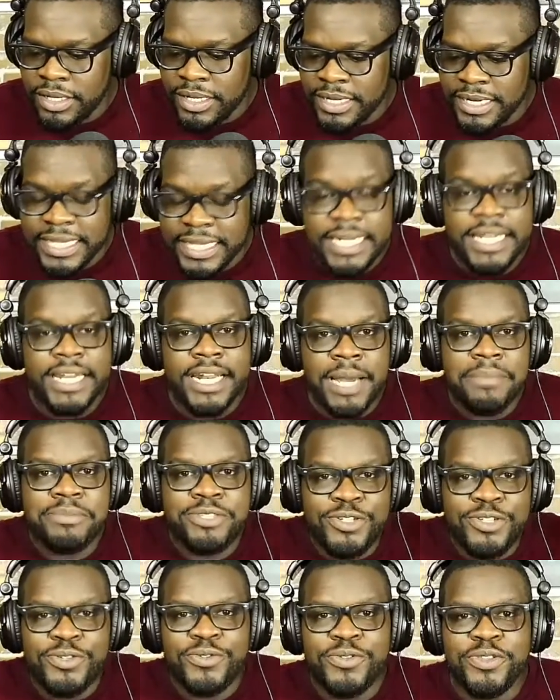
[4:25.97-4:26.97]
leading up
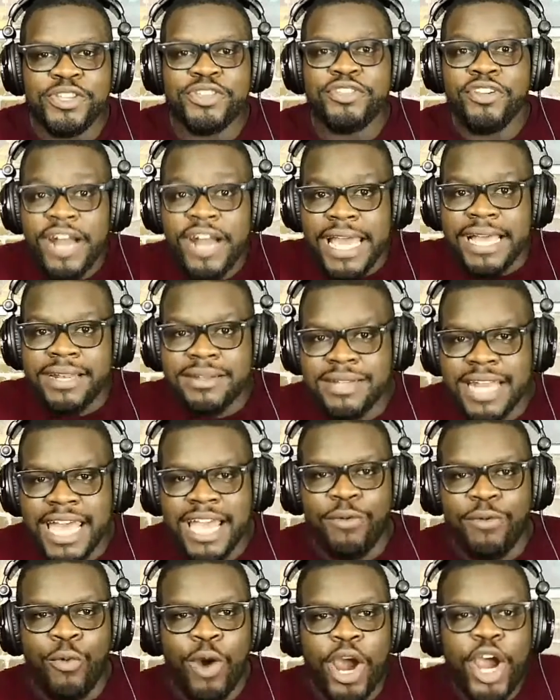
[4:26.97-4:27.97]
to the threat?
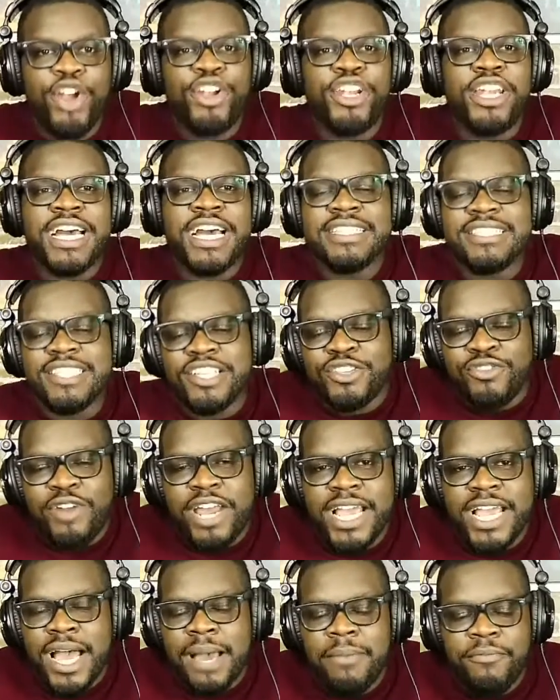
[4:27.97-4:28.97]
Like, where does the
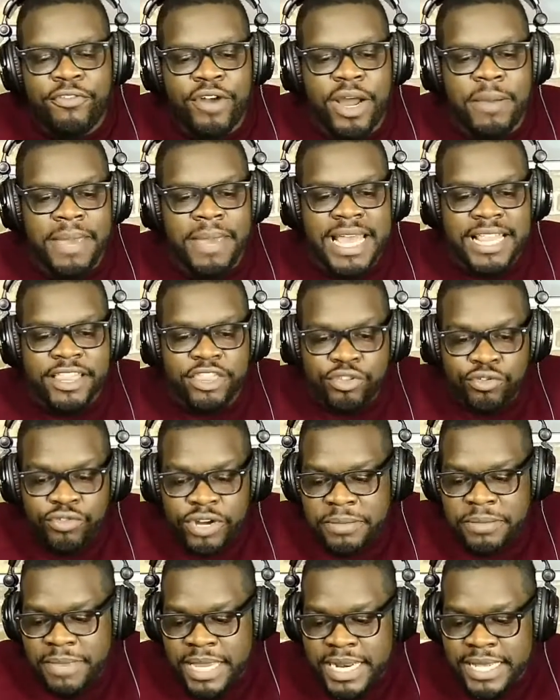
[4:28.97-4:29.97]
threat come from in
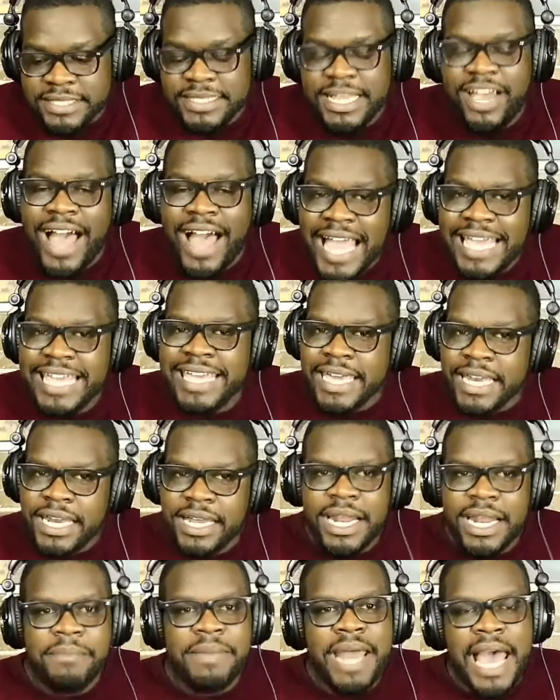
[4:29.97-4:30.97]
3 minutes? Now, I get
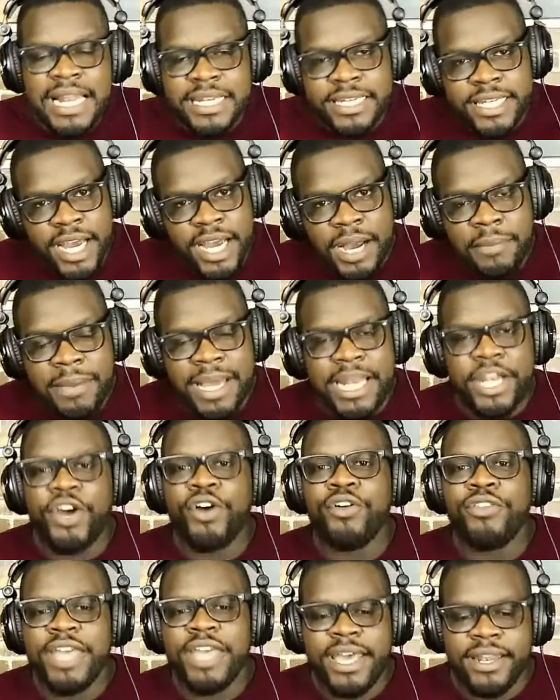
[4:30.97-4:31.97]
it. I'm not dumb. I
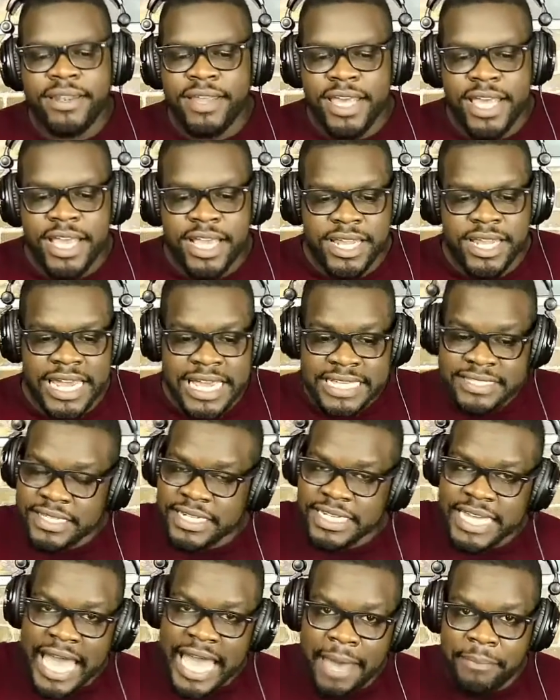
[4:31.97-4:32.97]
know that it could
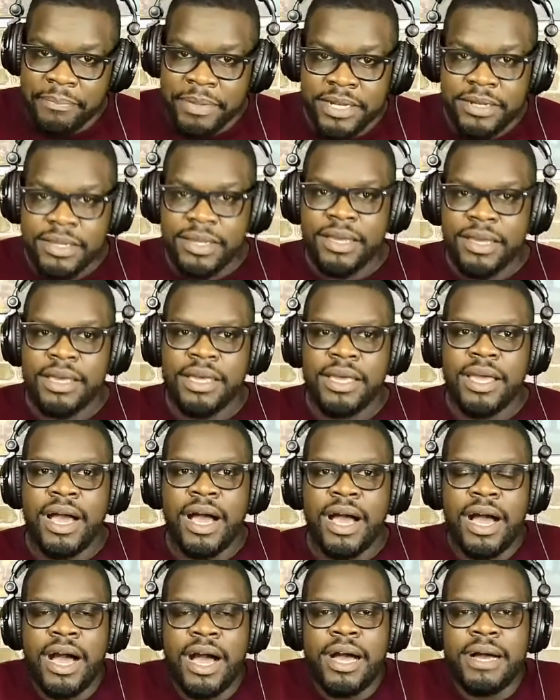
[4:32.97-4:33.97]
instantly happen.
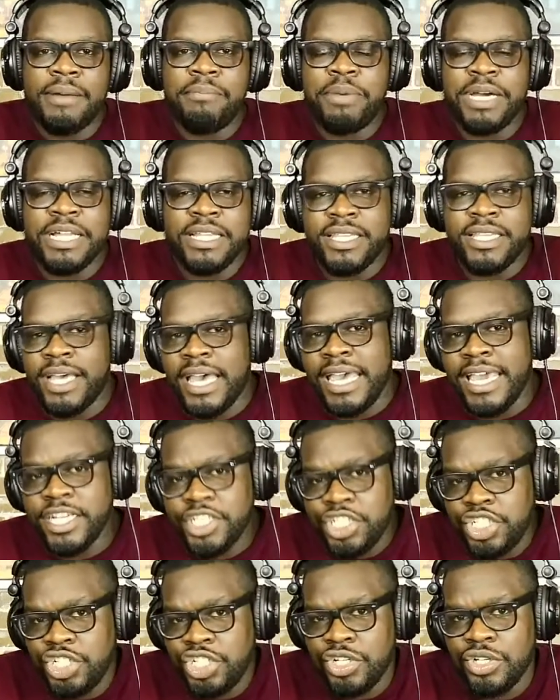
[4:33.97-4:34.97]
But the
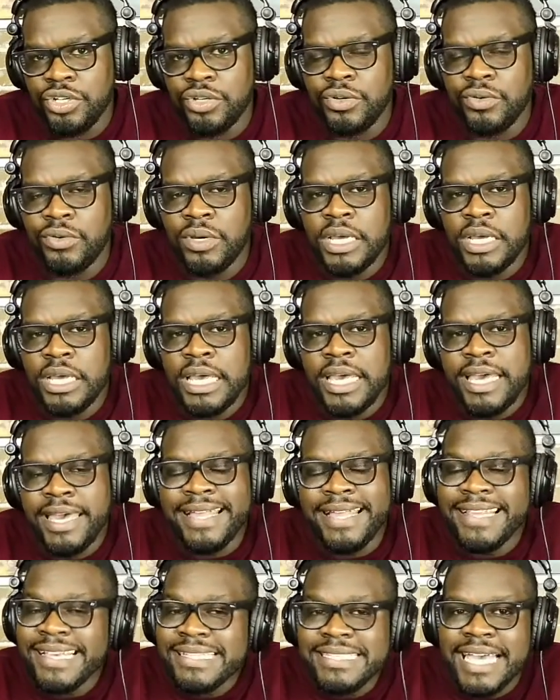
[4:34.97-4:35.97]
issue
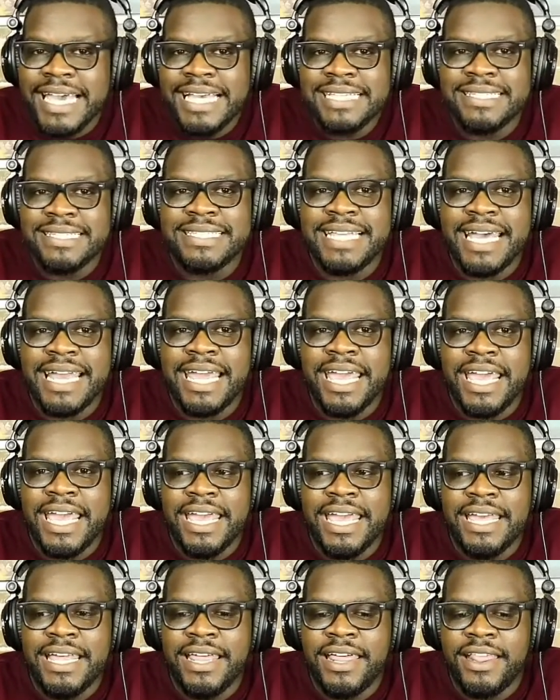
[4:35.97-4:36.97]
in this case is that
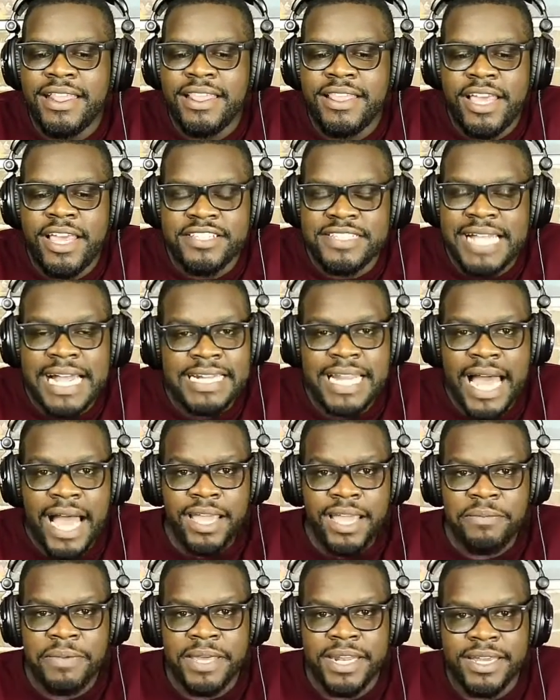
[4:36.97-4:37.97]
it's not
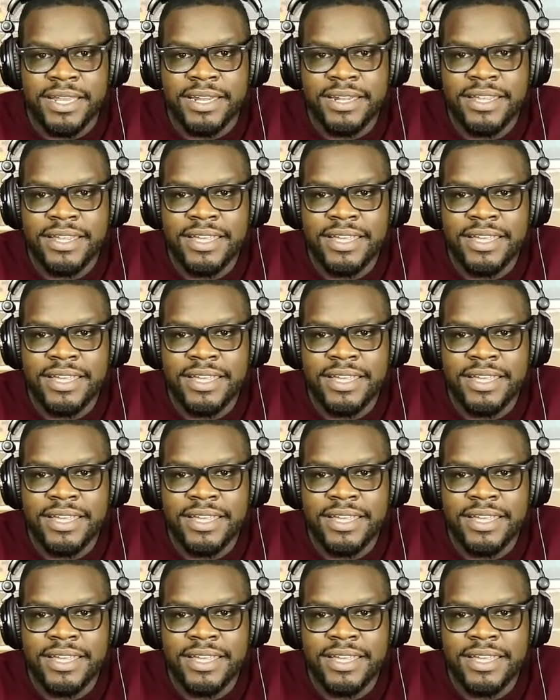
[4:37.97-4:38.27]
documented